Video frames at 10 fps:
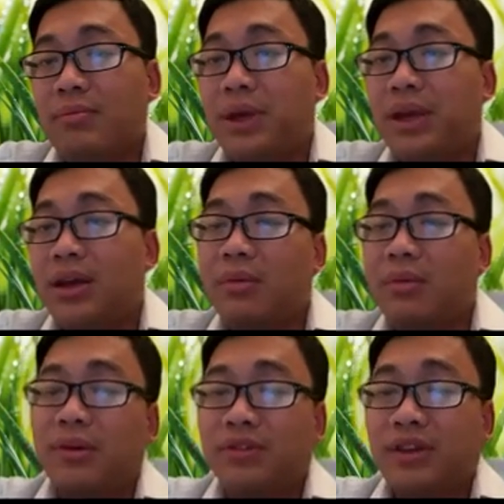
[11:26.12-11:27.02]
P on
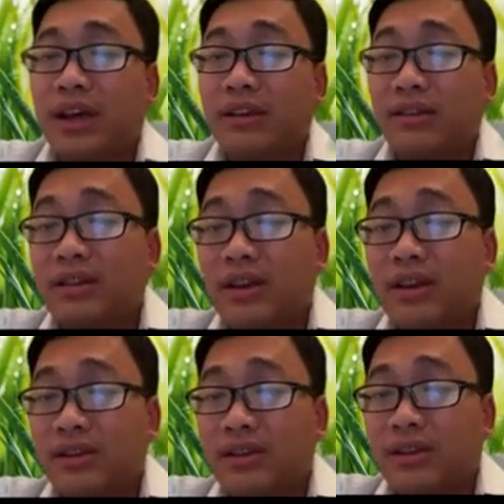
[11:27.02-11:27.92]
both sides.
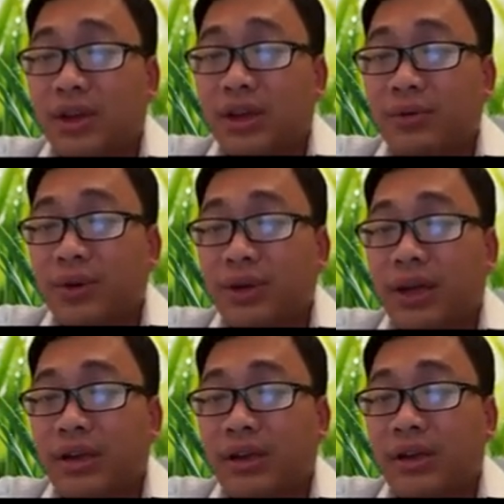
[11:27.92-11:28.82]
So here we
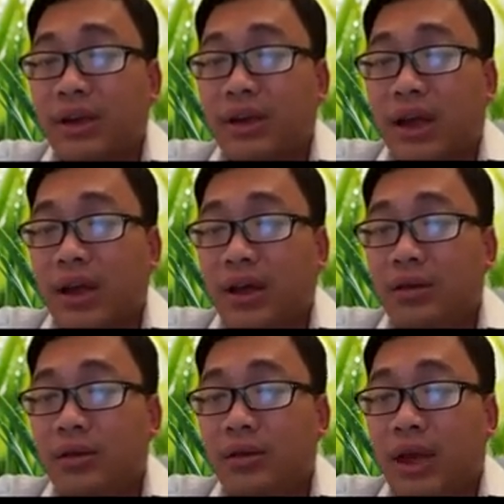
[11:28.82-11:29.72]
get
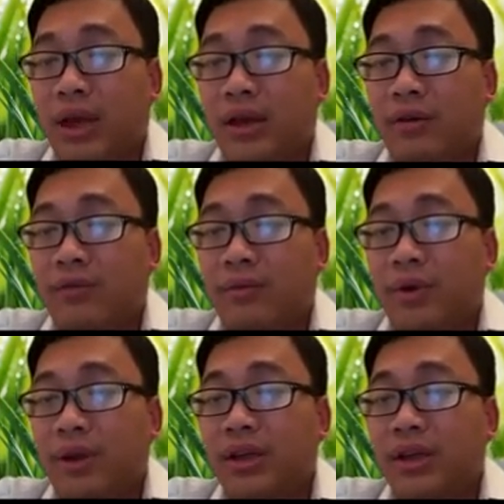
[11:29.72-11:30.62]
A over
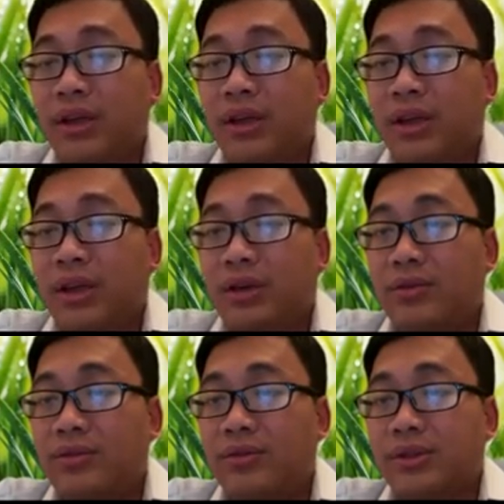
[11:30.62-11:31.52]
P
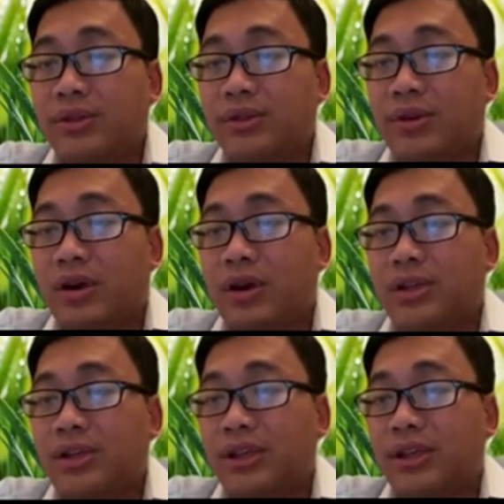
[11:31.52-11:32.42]
equals to
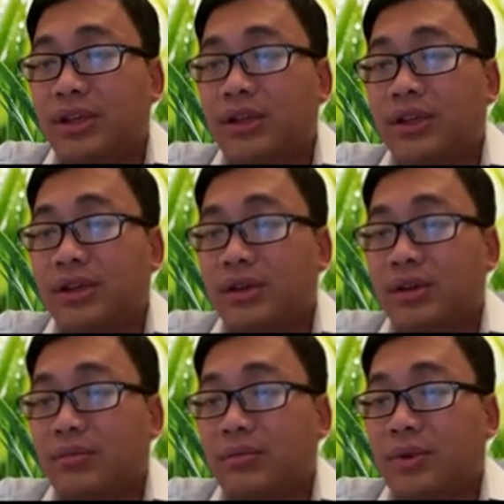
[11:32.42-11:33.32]
RT
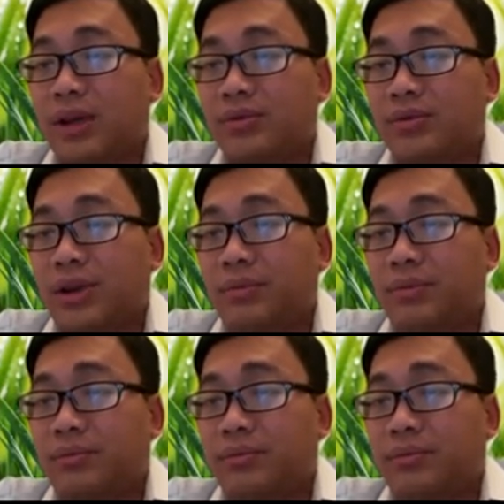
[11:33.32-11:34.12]
plus 1.